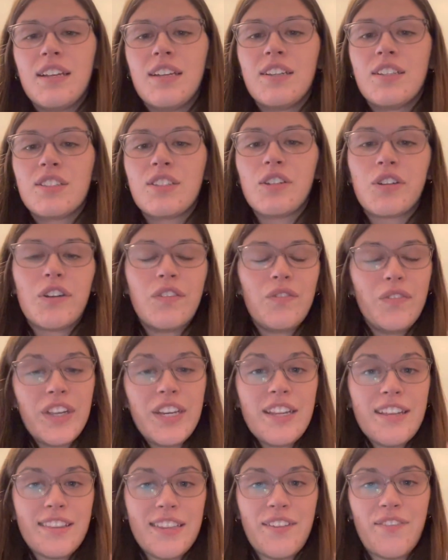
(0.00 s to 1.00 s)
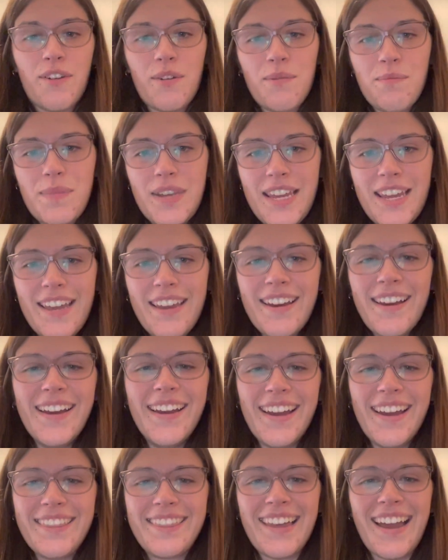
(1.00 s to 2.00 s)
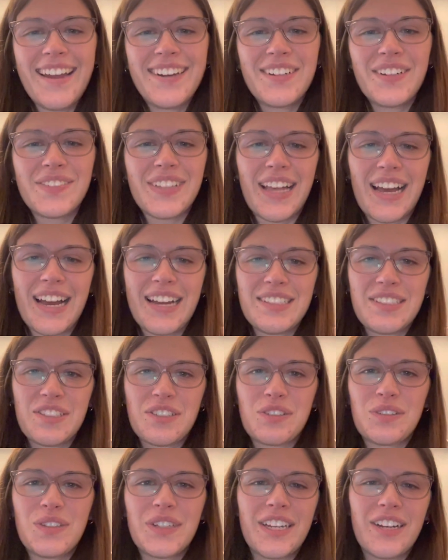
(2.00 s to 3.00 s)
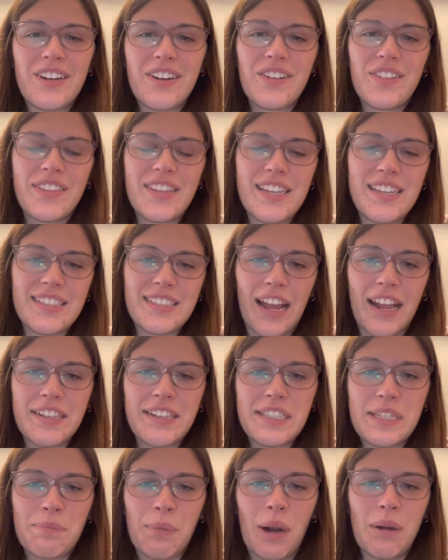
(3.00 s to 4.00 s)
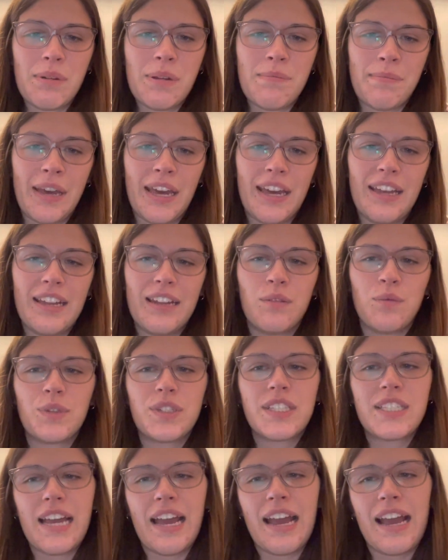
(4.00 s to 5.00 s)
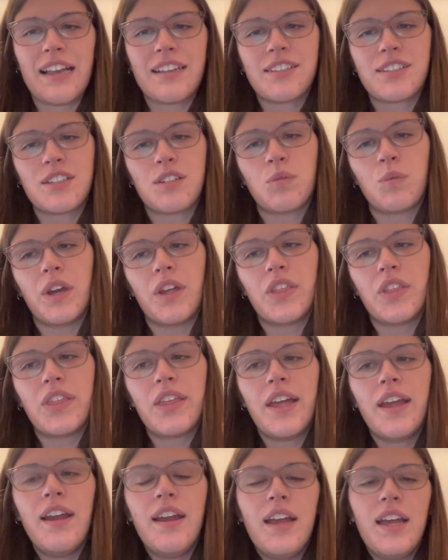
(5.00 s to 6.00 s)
So conveniently for me, at the end of last school year, the science department met and was tasked with